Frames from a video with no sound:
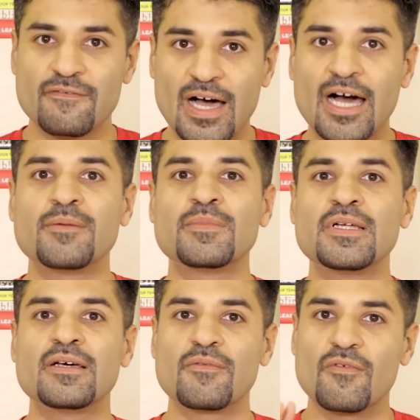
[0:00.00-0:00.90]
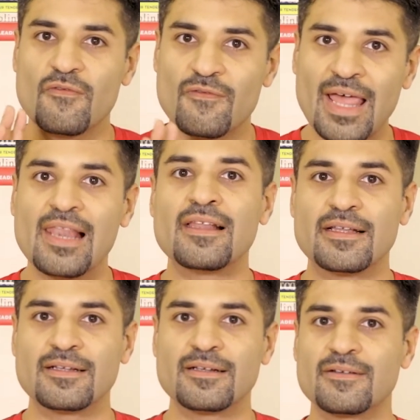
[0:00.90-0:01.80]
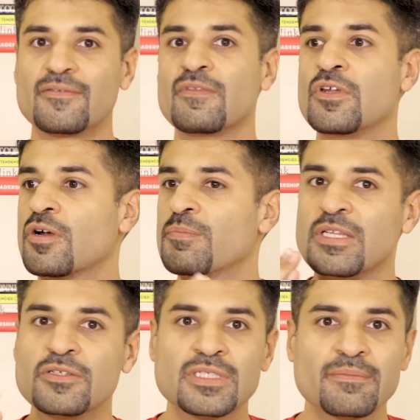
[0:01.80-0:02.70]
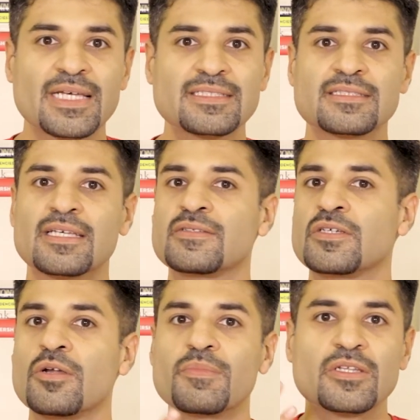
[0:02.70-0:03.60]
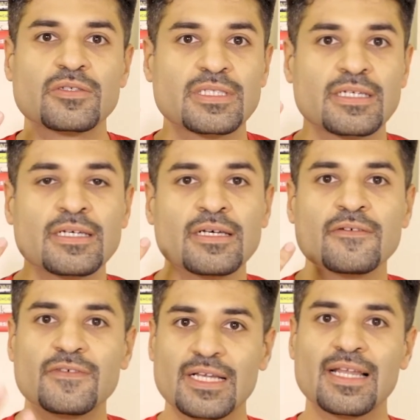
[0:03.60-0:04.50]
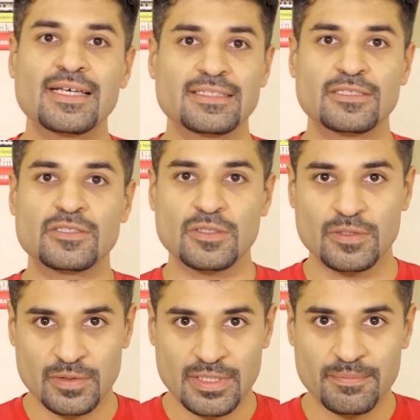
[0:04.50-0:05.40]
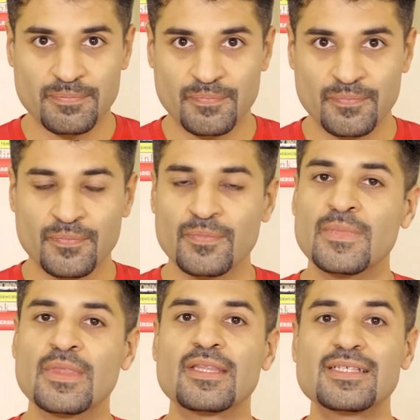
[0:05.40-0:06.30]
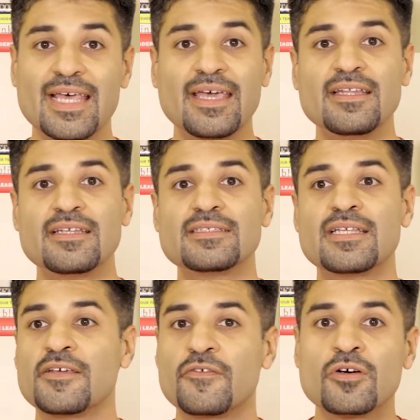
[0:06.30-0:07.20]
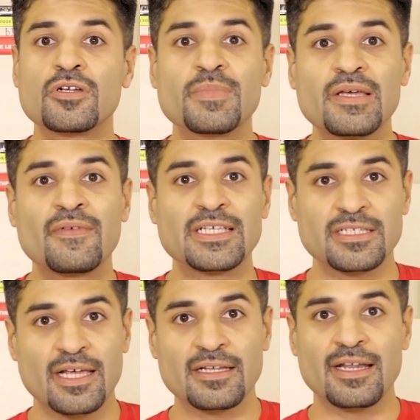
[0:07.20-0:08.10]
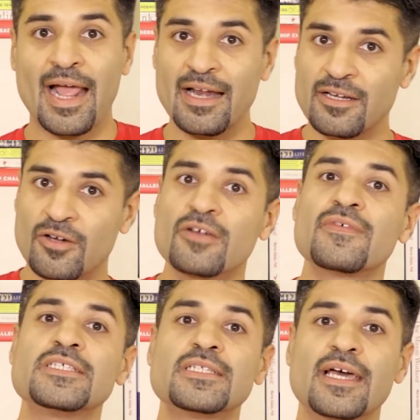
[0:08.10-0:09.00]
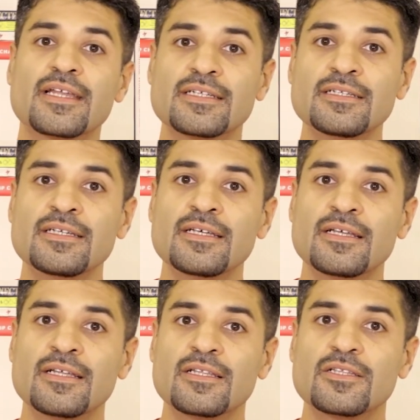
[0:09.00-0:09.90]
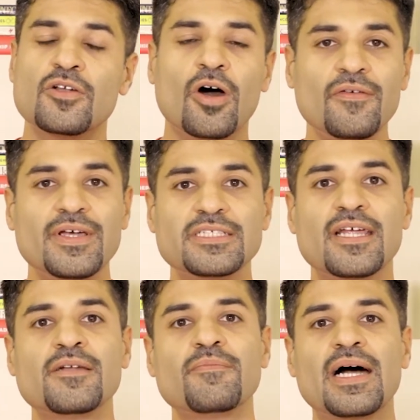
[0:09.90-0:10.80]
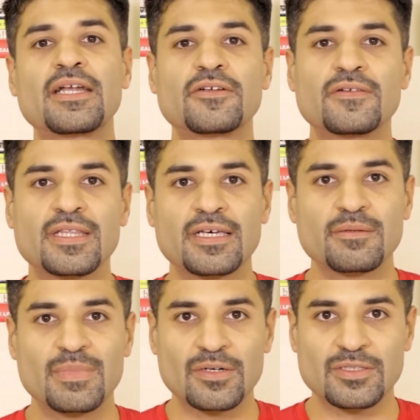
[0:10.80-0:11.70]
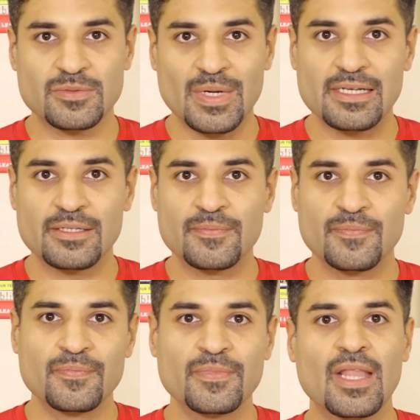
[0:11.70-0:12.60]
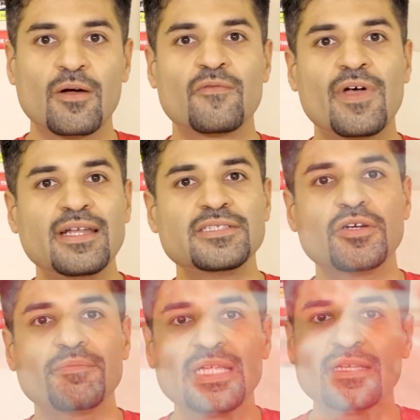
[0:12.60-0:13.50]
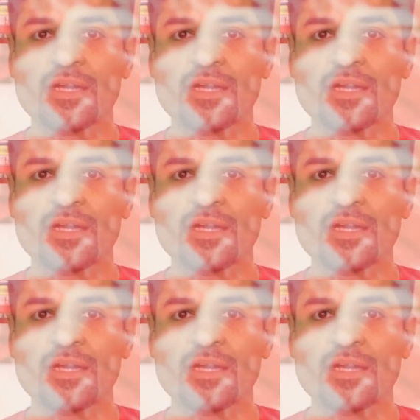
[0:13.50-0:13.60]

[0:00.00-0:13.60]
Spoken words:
farmed well. We've not been using pesticides, we've not been using fertilizers to grow them. The second is that if you're going to be a vegetarian and a non-vegetarian, the non-vegetarian part you have to think about as well. Where is your meat